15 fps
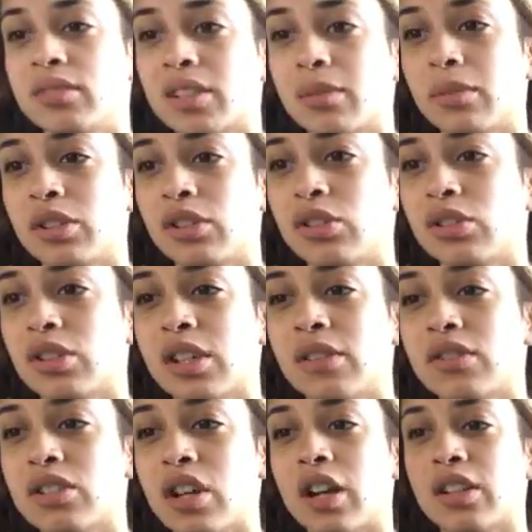someone you should
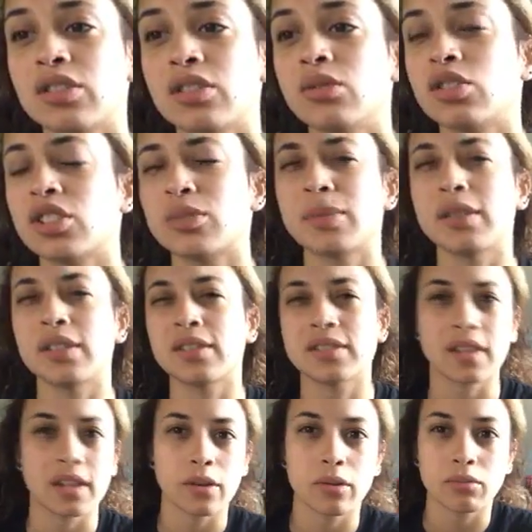even talk to just
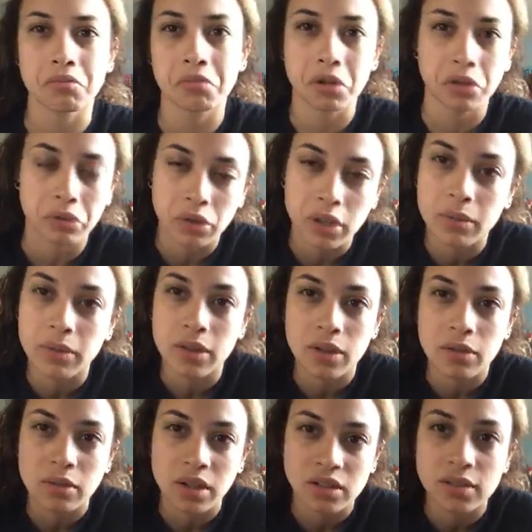because they don't agree with
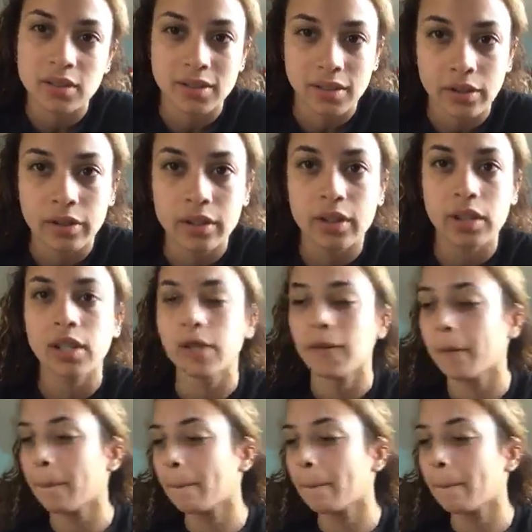you necessarily.